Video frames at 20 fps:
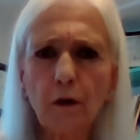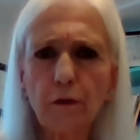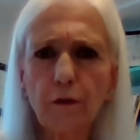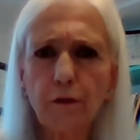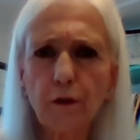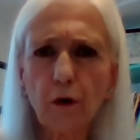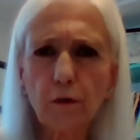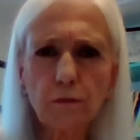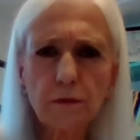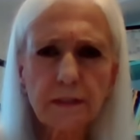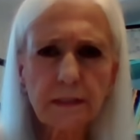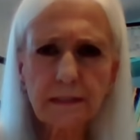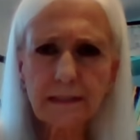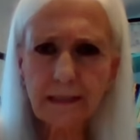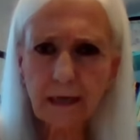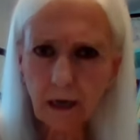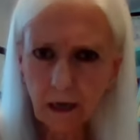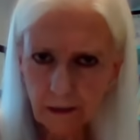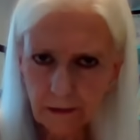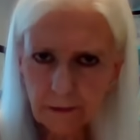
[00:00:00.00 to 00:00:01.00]
Those
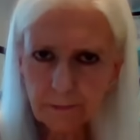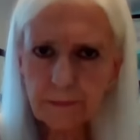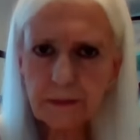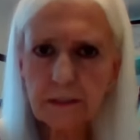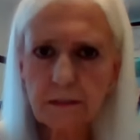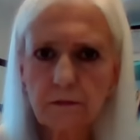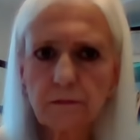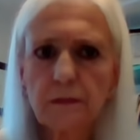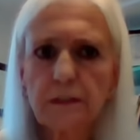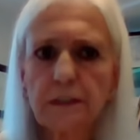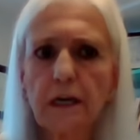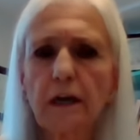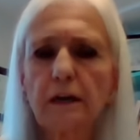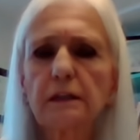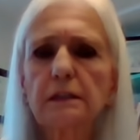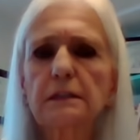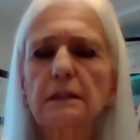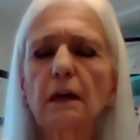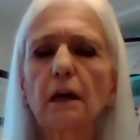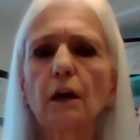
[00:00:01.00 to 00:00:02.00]
types of
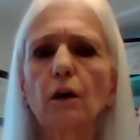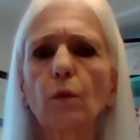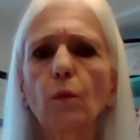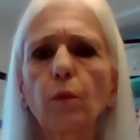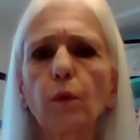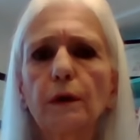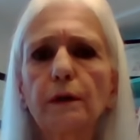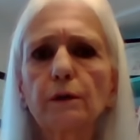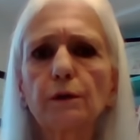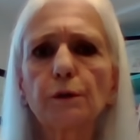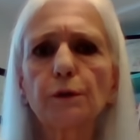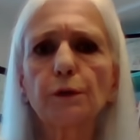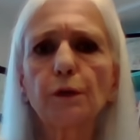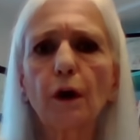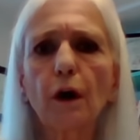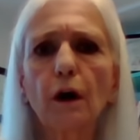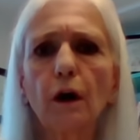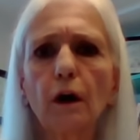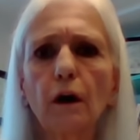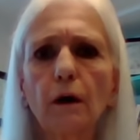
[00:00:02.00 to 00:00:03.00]
deaths
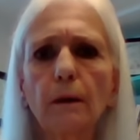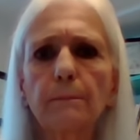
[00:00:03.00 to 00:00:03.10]
will